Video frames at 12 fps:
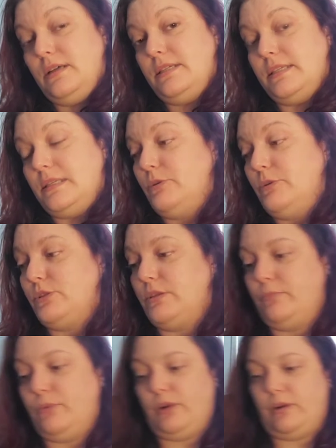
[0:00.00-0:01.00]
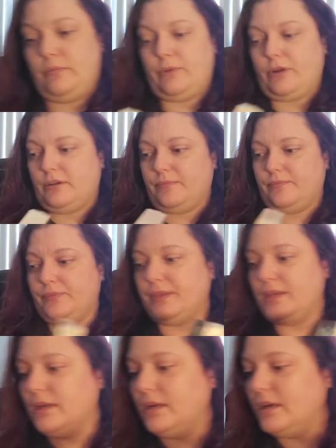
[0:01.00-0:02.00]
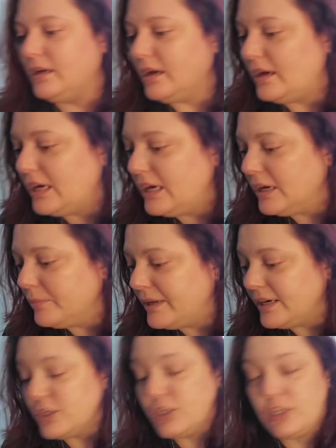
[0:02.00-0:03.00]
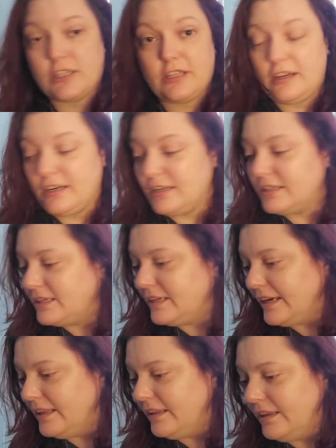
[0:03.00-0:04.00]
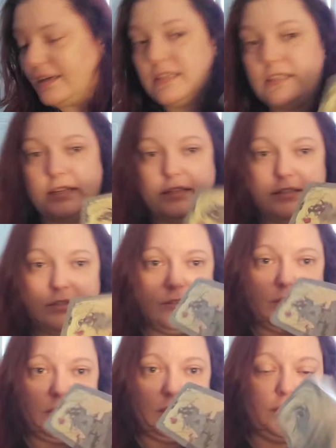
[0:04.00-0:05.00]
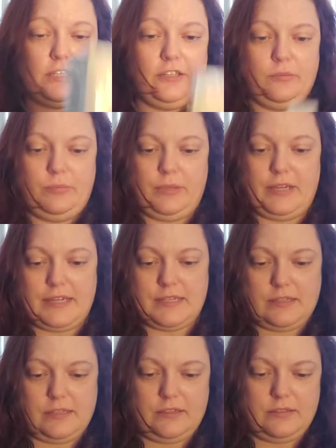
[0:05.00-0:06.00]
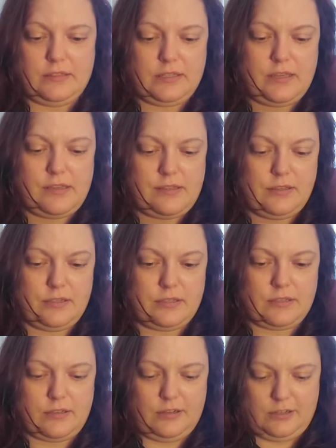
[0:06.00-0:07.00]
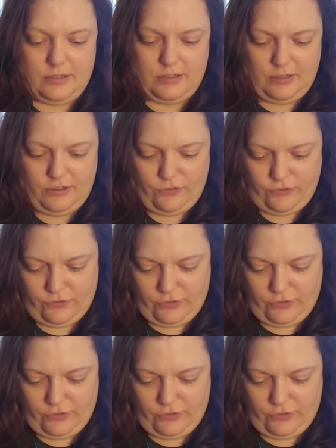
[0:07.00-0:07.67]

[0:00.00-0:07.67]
So that's the most important part. And I just got it today, like I said, so this is still in plastic. Let's get this off.